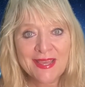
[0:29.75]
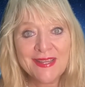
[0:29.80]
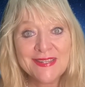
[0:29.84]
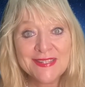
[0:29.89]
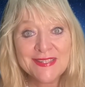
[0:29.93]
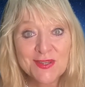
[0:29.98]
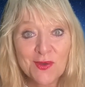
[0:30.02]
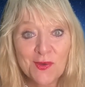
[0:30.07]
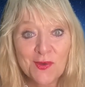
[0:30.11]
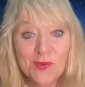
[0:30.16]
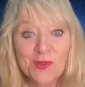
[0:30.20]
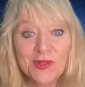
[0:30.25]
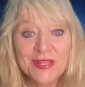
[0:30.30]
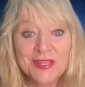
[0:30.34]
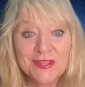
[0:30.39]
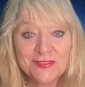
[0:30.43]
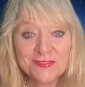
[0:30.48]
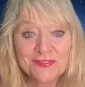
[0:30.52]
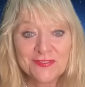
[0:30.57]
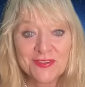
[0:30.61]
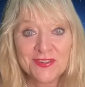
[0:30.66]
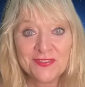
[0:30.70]
It's all
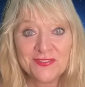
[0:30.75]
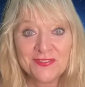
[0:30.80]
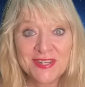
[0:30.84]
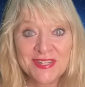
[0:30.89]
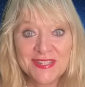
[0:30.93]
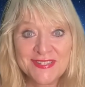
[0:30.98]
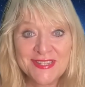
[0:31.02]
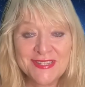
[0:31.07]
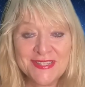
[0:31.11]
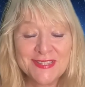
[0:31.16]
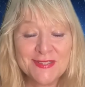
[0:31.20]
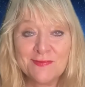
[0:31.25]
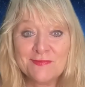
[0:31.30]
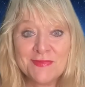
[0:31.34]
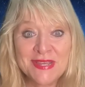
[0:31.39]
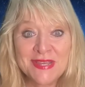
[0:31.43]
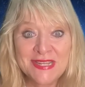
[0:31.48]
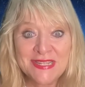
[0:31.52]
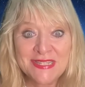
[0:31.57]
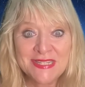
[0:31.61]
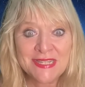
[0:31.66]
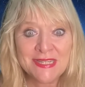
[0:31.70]
in front of us. It's
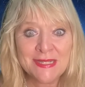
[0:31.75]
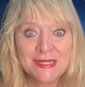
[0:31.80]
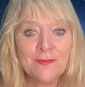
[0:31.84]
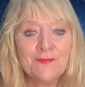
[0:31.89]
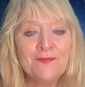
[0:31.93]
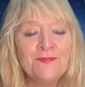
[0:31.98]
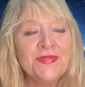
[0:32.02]
amazing.